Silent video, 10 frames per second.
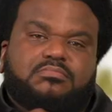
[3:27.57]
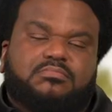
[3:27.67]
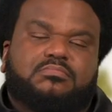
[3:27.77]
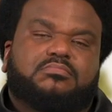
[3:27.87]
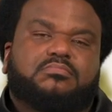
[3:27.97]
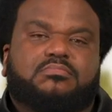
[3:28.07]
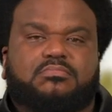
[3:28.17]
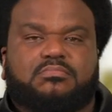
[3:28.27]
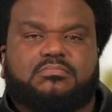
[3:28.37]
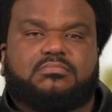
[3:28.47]

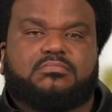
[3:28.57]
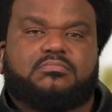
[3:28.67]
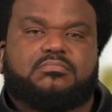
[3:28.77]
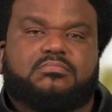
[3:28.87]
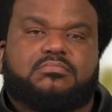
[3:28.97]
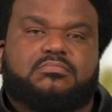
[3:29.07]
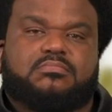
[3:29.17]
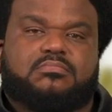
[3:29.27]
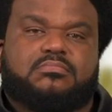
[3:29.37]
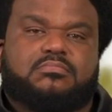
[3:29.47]

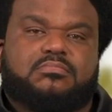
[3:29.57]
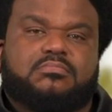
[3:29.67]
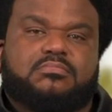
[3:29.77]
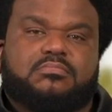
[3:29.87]
The person shown says nothing.